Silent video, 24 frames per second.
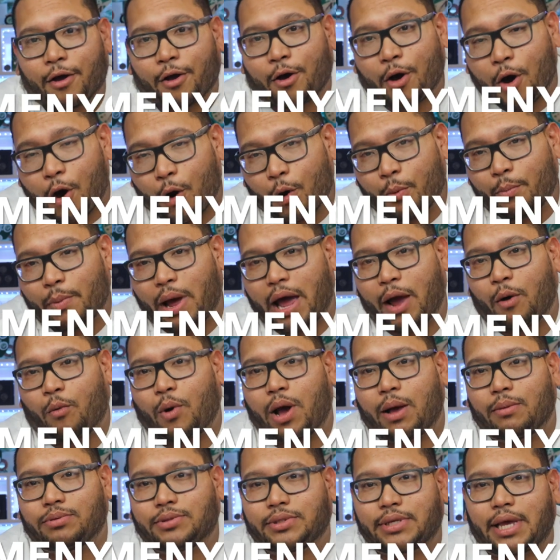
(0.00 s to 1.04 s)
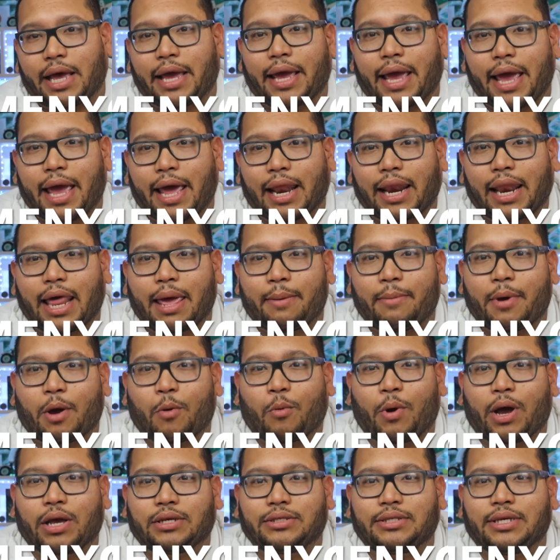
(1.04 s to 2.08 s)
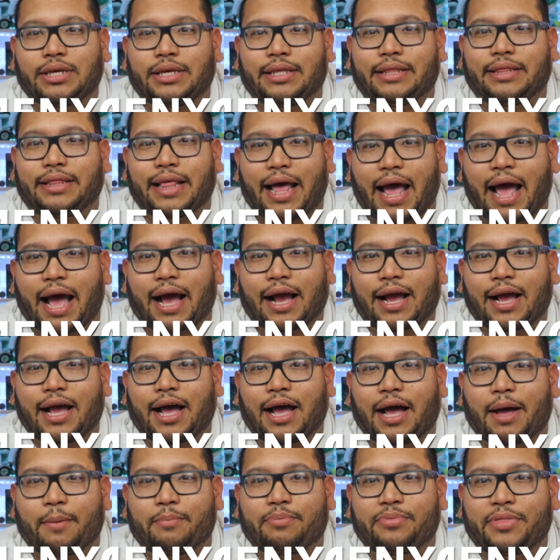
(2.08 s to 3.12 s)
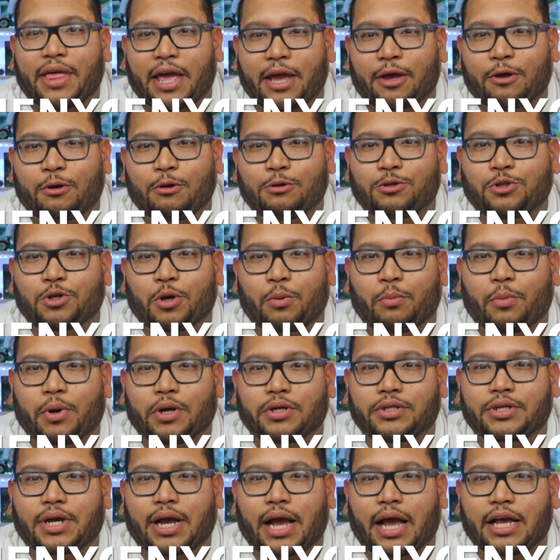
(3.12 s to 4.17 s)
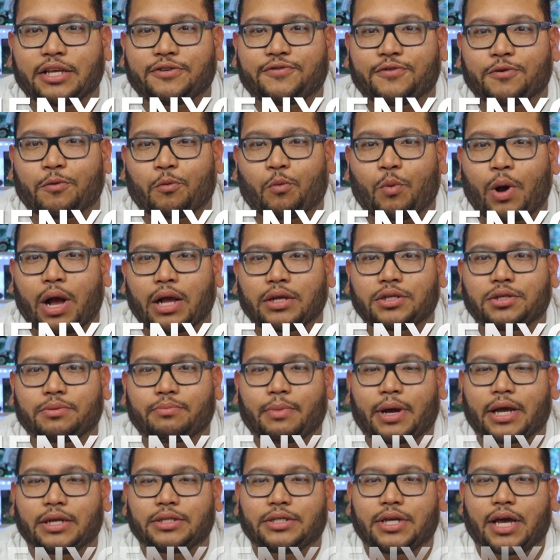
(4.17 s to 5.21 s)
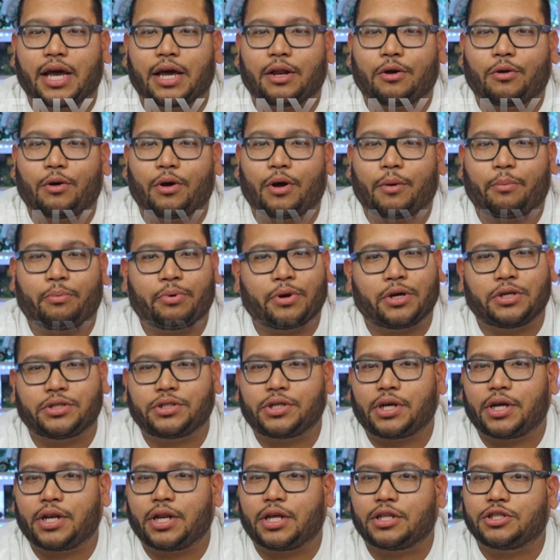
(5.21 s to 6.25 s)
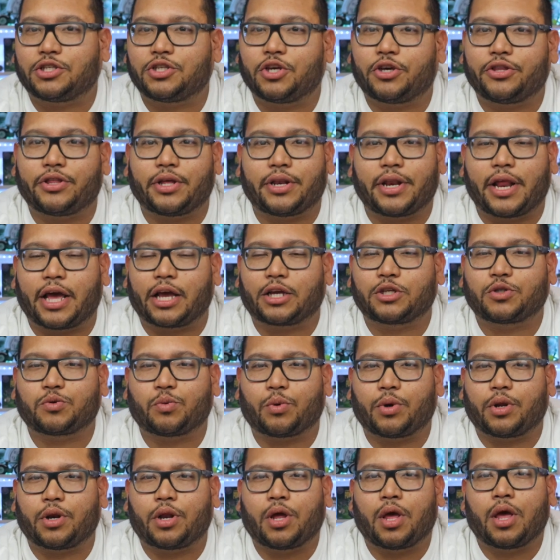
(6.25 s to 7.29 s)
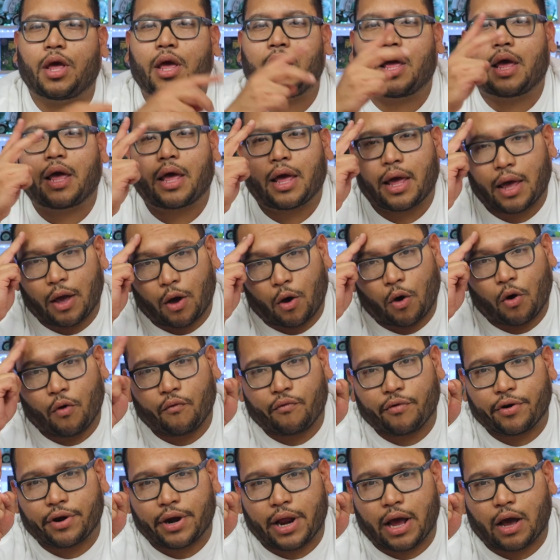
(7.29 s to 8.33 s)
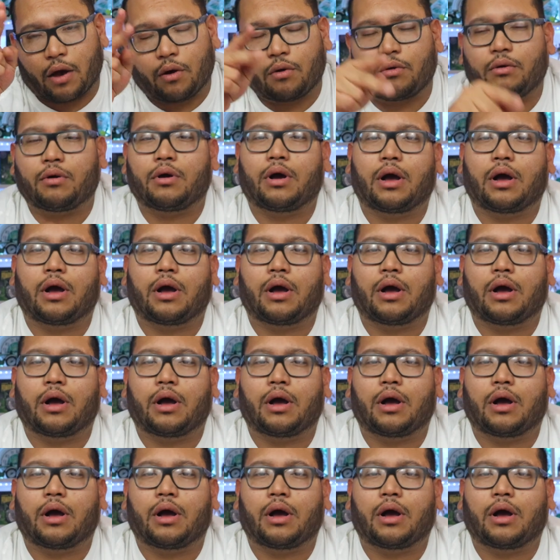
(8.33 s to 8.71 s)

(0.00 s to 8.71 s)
Go to my website, nlimenyc.com. Thank you so much, guys, for watching my channel. Appreciate it. Until the next one, over and out.